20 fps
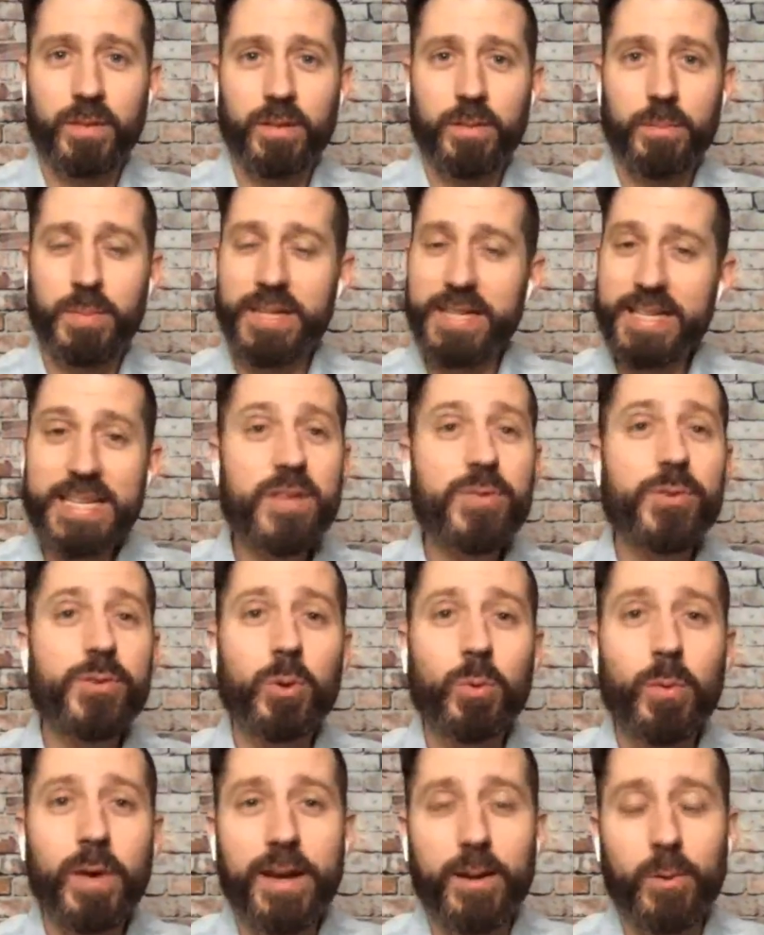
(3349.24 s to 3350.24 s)
But
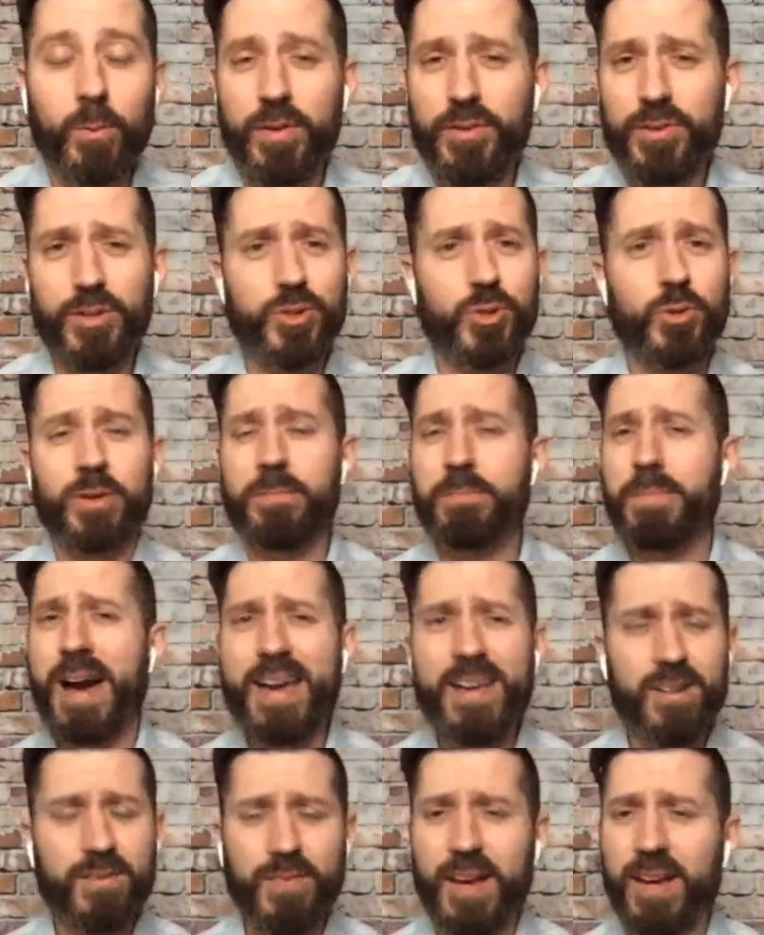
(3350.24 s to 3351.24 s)
either way, whether you join
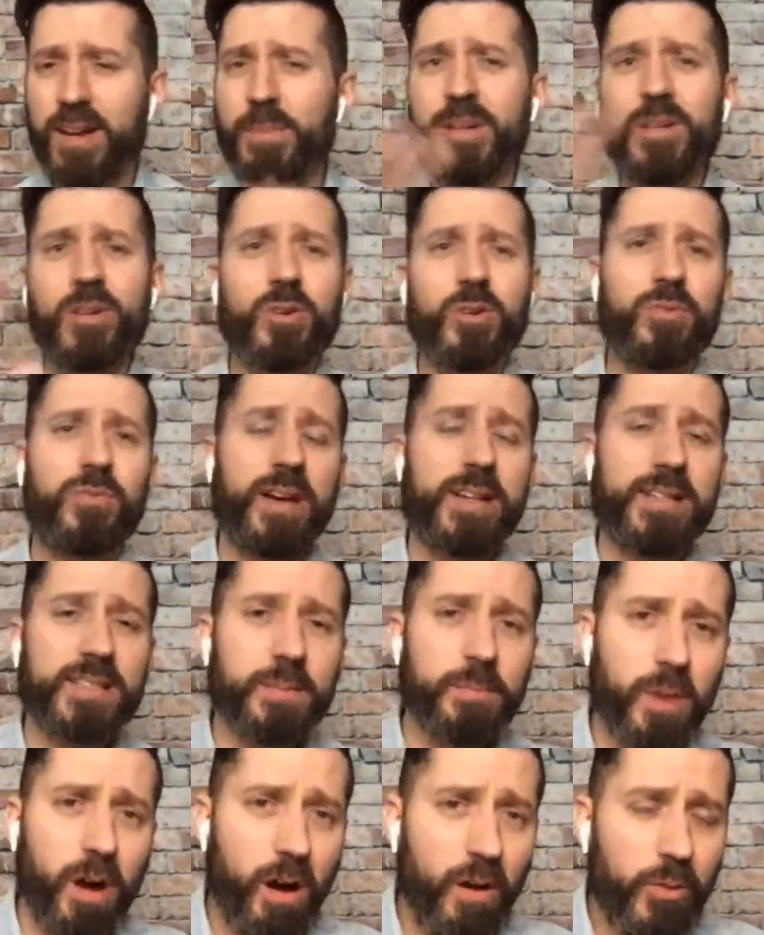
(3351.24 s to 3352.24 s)
my environment, go find
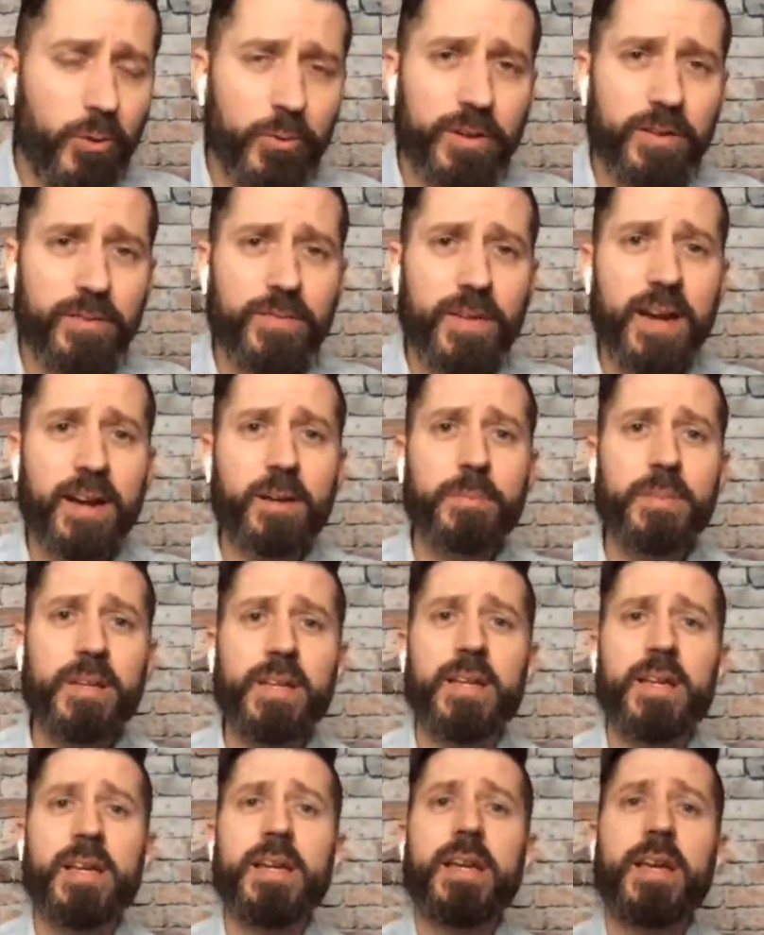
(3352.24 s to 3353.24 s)
some other environment,